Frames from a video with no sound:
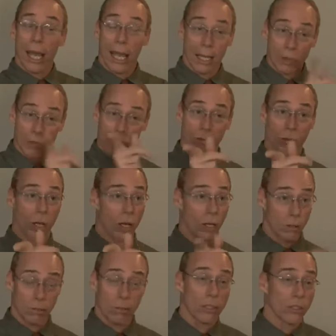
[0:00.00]
And in
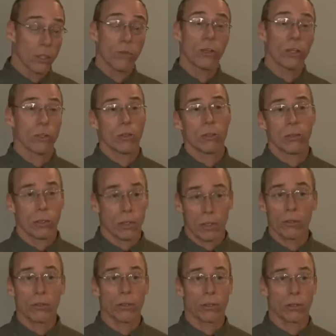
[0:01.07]
the Soviet Union
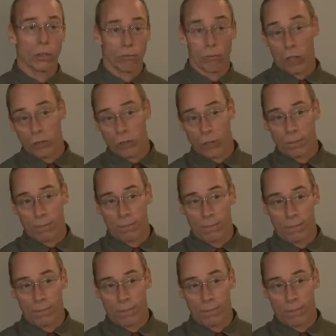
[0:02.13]
also, in Russia.